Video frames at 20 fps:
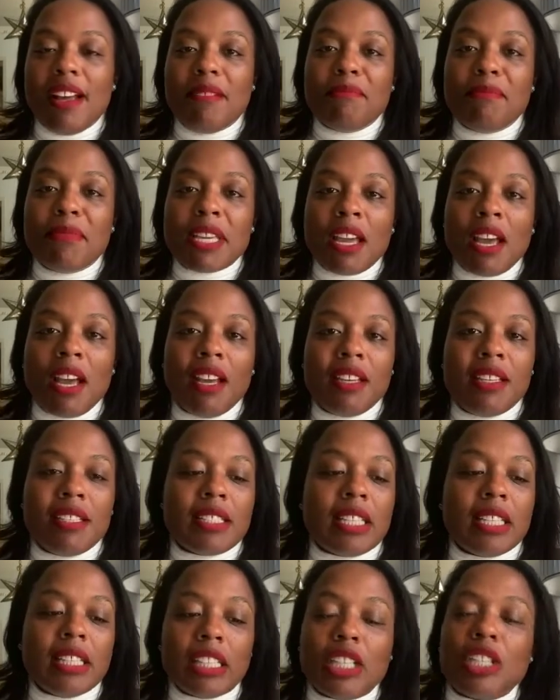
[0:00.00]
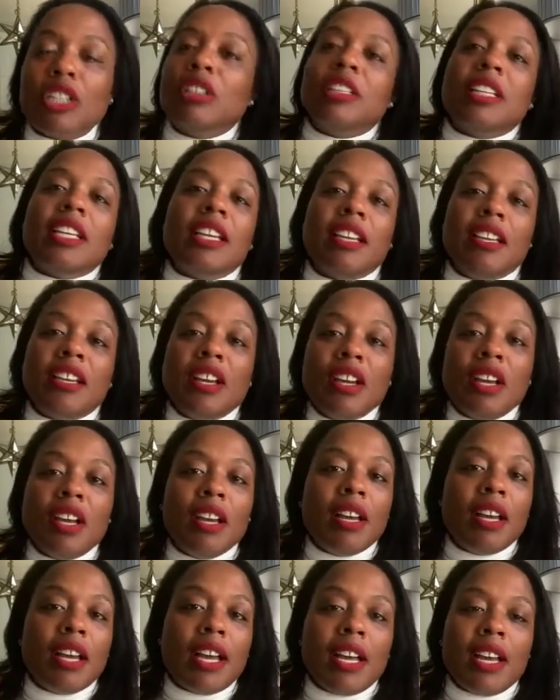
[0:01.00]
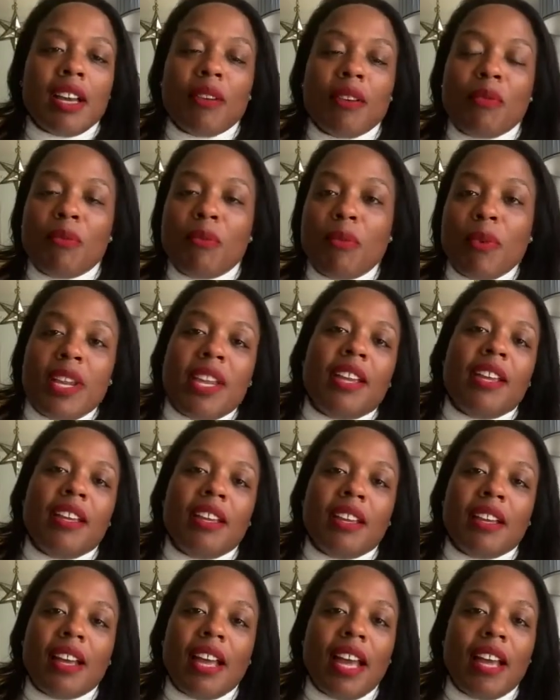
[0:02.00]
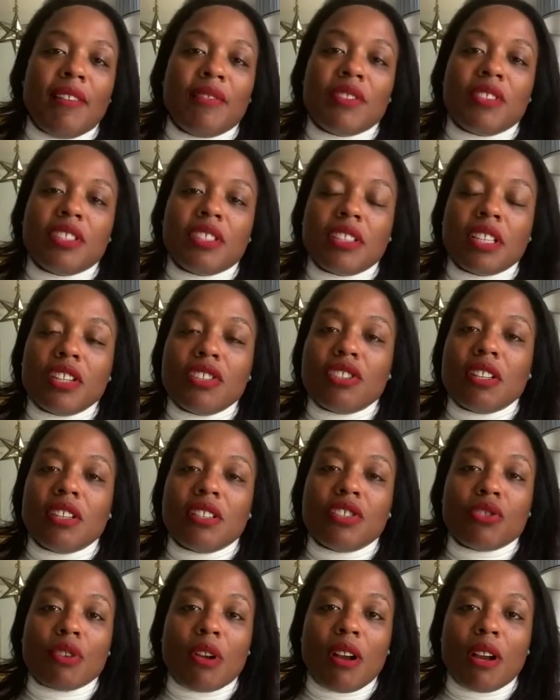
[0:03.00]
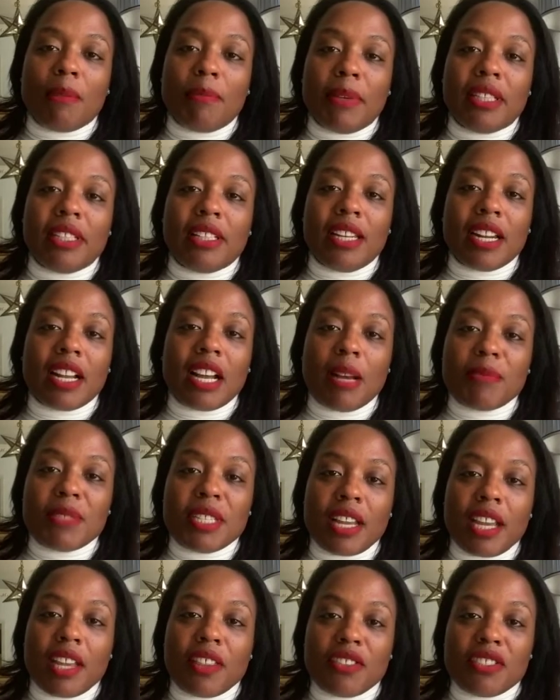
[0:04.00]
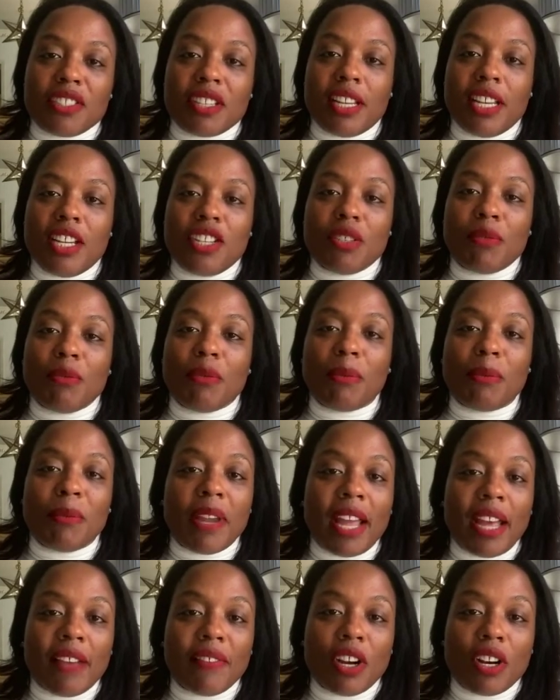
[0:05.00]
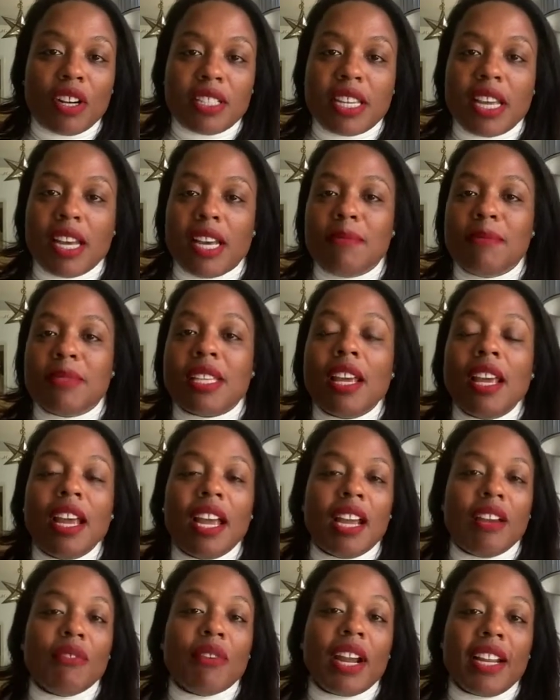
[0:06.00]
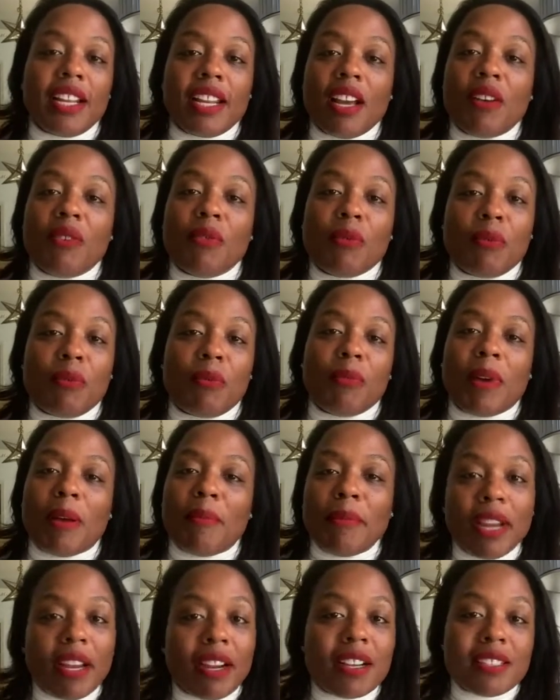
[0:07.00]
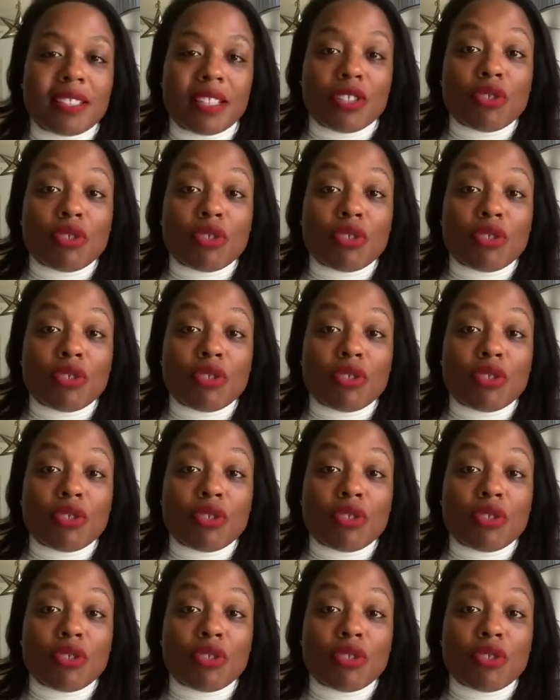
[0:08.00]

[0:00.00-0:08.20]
because literally we have such a strong ability to come together as a nation when we have hard times. And right now, America's in